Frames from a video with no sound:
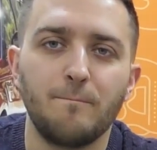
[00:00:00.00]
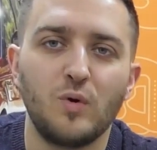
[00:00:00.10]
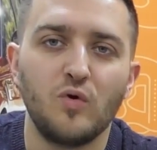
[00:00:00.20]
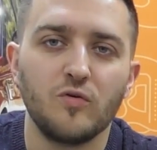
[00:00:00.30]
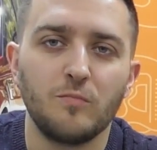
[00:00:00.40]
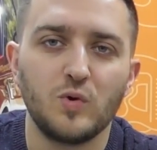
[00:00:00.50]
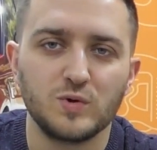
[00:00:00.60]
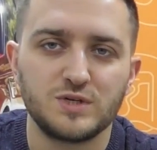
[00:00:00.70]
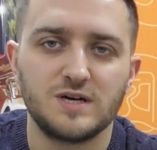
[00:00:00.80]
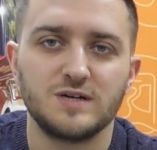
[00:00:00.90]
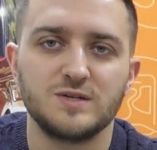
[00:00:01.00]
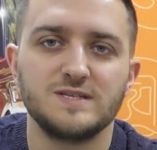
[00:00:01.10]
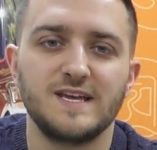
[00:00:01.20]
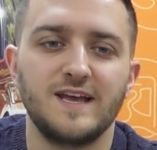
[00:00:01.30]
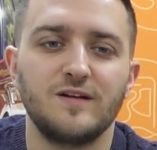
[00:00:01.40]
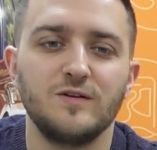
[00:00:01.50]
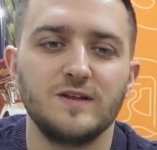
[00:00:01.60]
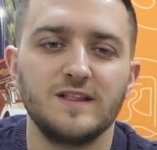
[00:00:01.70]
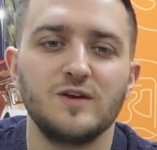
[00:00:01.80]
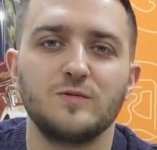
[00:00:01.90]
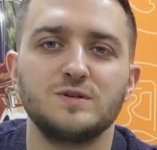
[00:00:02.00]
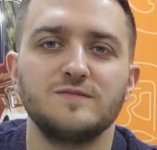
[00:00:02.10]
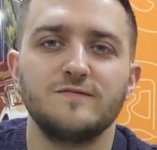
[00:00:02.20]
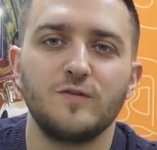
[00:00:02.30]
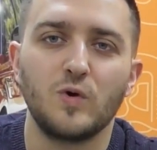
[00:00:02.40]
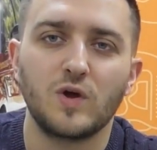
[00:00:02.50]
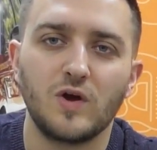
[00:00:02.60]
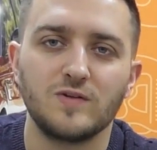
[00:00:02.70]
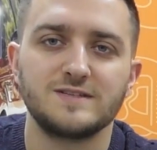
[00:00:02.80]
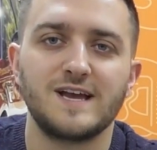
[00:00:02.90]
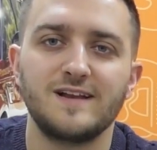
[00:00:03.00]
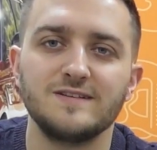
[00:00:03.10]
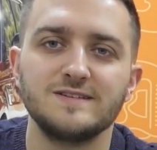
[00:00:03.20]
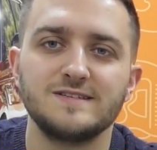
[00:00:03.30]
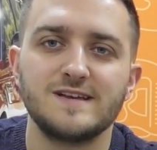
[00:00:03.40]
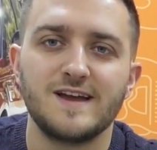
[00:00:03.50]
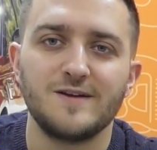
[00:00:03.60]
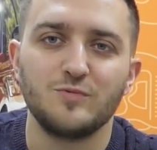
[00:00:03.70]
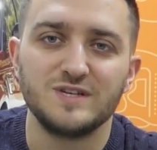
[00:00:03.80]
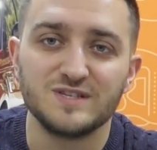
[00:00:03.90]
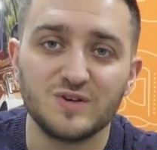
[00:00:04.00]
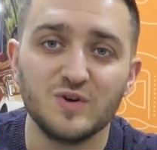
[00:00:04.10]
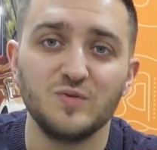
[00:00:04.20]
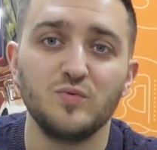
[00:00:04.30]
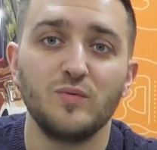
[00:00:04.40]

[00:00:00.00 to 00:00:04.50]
more and more chargers including the option for contactless, which is good.